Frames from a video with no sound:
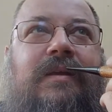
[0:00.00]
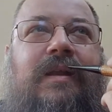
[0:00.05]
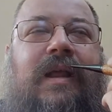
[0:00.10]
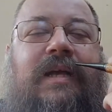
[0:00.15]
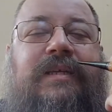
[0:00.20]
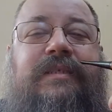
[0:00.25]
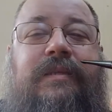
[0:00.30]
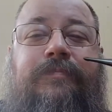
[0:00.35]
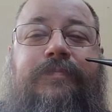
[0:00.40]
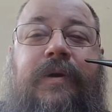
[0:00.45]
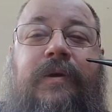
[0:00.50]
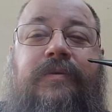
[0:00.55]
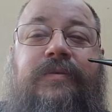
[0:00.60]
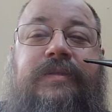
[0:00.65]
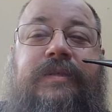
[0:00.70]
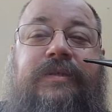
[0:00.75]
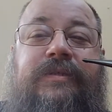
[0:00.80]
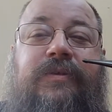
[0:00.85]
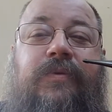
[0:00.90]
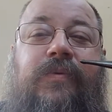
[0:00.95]
I suppose
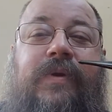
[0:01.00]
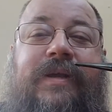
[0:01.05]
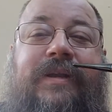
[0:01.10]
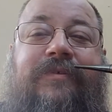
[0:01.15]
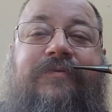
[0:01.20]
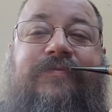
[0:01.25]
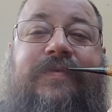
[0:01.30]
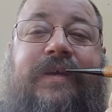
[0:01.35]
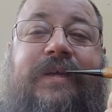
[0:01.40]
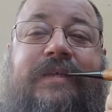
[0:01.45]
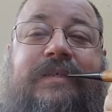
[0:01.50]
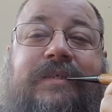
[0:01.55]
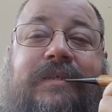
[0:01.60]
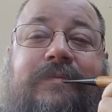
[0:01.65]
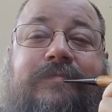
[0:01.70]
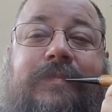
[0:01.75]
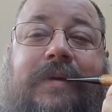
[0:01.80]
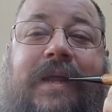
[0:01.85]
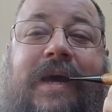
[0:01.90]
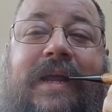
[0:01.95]
there's a way to fix it,
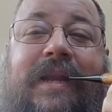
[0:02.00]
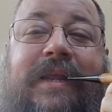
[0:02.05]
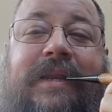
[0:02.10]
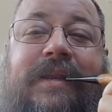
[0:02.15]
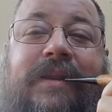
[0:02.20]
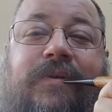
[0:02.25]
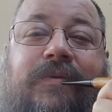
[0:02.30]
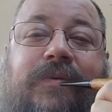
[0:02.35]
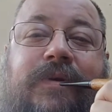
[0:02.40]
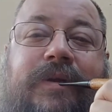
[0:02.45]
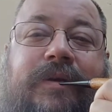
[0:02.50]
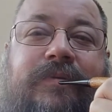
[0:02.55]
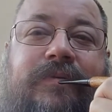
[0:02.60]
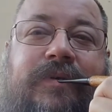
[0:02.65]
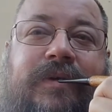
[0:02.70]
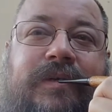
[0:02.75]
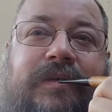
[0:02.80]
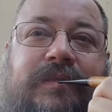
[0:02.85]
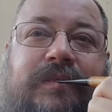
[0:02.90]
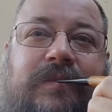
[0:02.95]
but I didn't know what it
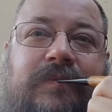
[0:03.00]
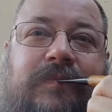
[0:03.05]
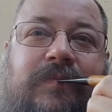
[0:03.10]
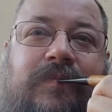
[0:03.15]
was.